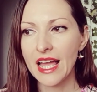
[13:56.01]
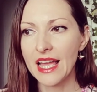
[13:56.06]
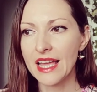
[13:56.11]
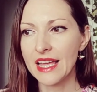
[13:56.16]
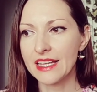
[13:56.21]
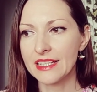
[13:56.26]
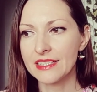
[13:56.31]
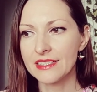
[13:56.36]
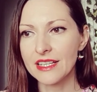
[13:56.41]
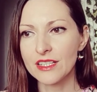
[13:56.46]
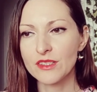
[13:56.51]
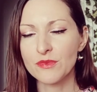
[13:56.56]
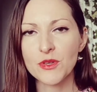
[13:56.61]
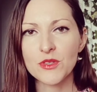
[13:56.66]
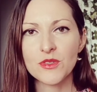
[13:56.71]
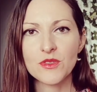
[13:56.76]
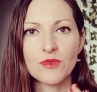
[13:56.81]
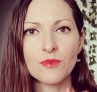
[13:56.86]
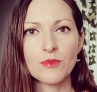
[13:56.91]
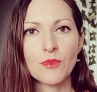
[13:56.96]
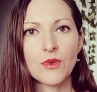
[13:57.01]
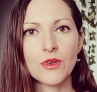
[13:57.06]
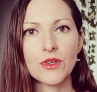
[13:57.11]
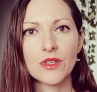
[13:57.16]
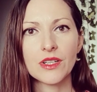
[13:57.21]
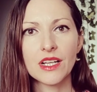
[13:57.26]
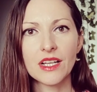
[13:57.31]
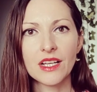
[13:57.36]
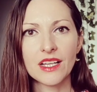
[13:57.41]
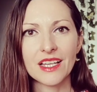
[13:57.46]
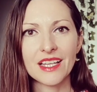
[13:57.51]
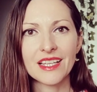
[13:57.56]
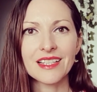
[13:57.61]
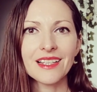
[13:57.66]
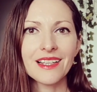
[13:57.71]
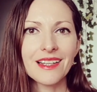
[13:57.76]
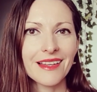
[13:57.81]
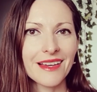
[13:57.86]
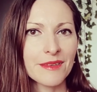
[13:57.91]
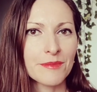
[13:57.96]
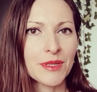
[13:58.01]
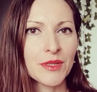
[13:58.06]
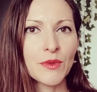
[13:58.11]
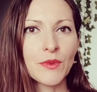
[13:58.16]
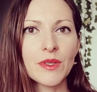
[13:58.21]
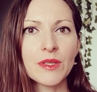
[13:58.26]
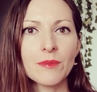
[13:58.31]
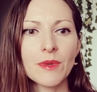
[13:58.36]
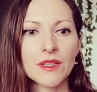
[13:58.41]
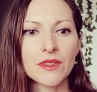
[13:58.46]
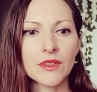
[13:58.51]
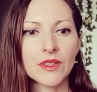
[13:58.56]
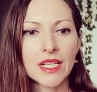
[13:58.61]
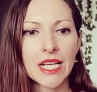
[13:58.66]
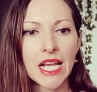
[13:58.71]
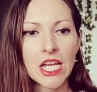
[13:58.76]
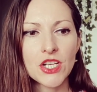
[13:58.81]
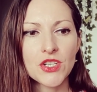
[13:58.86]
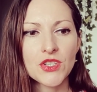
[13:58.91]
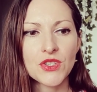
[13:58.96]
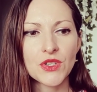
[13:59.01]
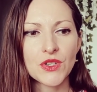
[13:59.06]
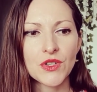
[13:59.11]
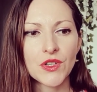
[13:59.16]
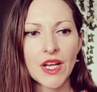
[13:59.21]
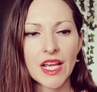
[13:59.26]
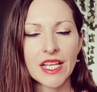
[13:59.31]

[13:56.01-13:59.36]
and it puts you more in alignment with Mother Nature,